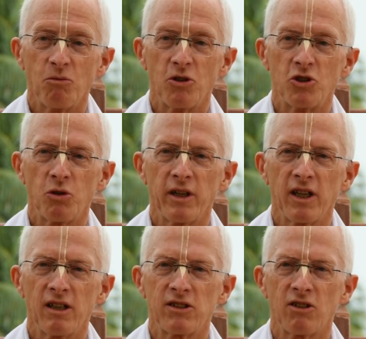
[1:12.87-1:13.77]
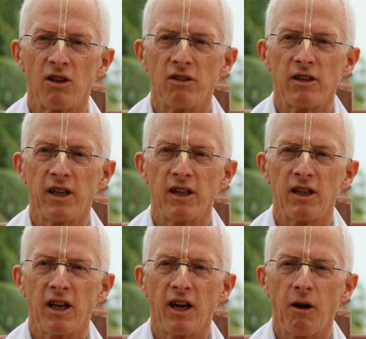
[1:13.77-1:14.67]
were joining ISKCON,
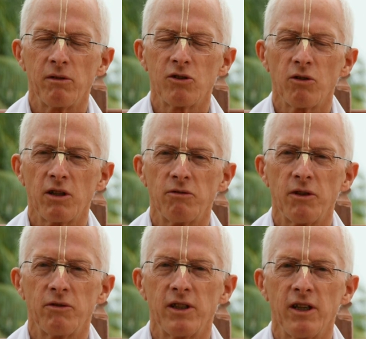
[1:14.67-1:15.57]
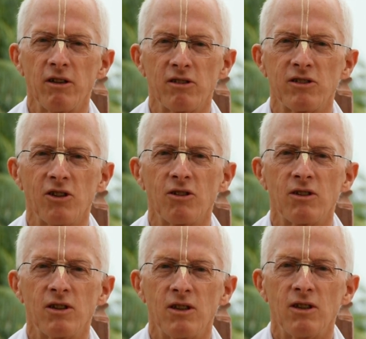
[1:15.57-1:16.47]
and I was only 15 or so.